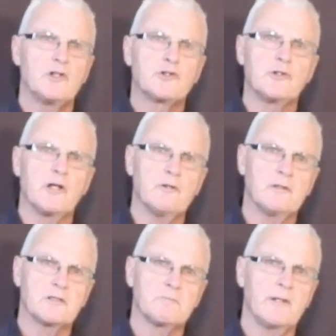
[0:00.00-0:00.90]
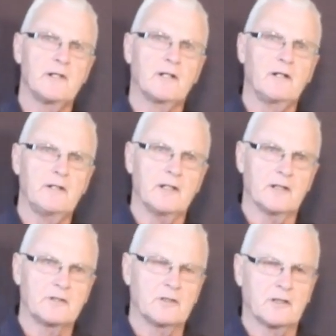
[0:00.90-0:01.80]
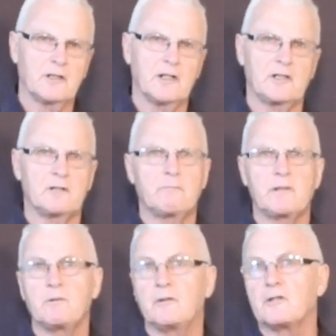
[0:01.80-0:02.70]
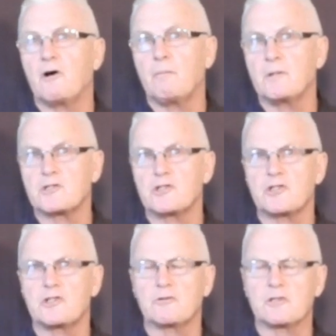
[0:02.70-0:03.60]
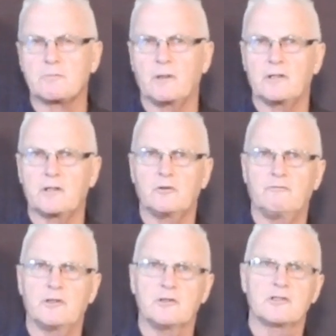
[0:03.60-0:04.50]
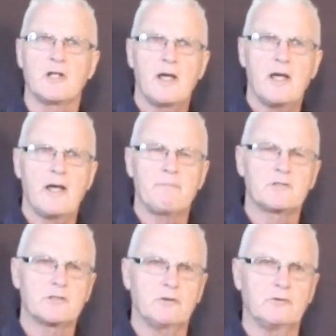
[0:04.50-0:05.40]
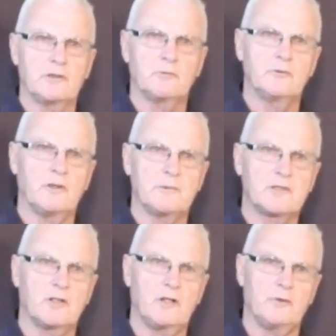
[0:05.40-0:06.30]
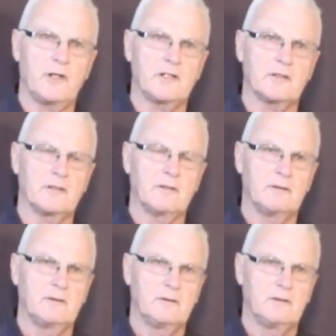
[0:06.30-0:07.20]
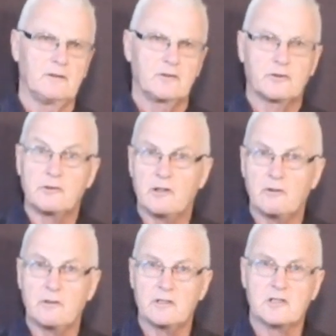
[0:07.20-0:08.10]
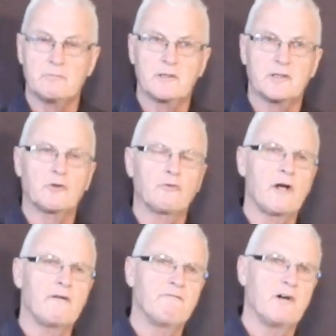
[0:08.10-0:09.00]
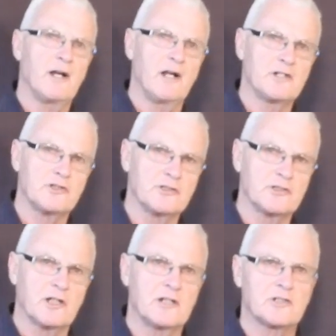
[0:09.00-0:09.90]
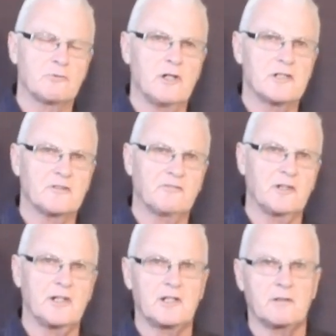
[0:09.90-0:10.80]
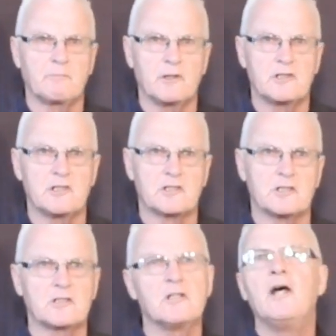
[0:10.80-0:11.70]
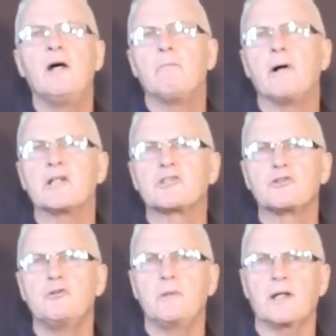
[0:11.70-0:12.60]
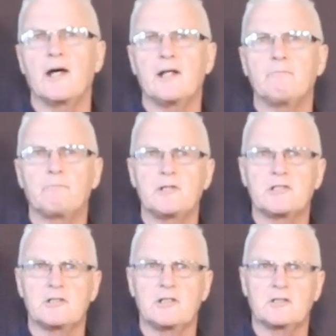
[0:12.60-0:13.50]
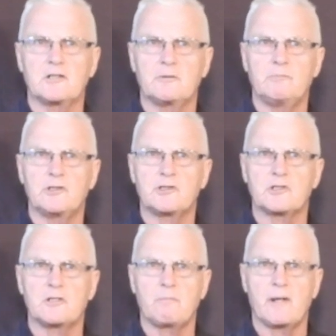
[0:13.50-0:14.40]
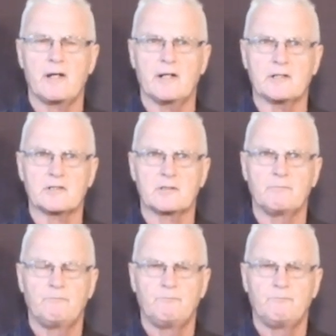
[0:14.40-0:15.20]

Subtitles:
Trudeau has made it clear to the Canadian people that opposition to his political views absolutely will not be tolerated. Trudeau has committed grave violations against the rights of Canadian protesters by assuming unprecedented emergency powers.